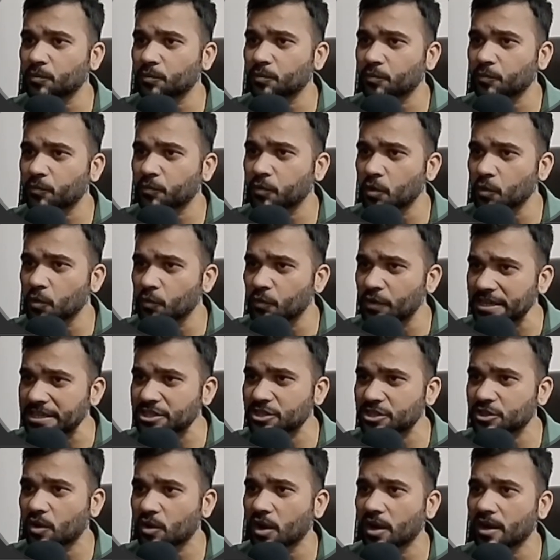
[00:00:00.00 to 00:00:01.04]
for which
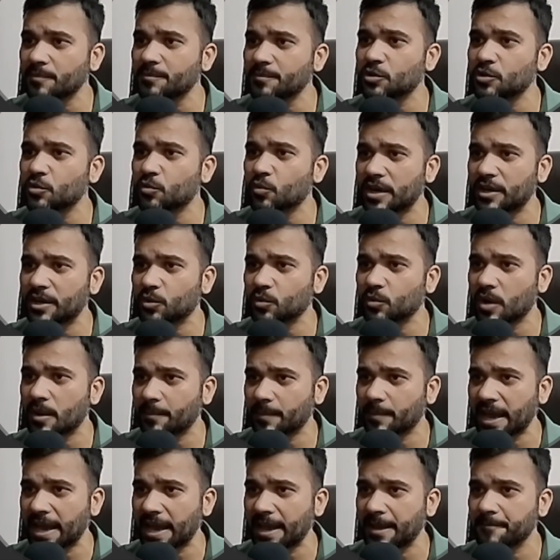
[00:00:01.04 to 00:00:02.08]
column you want to
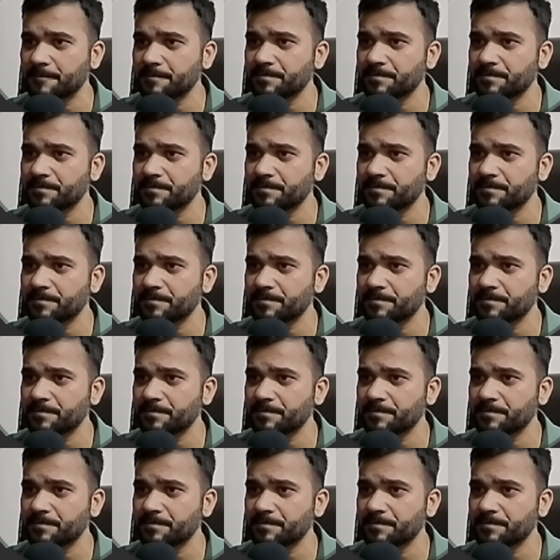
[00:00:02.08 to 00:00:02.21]
apply.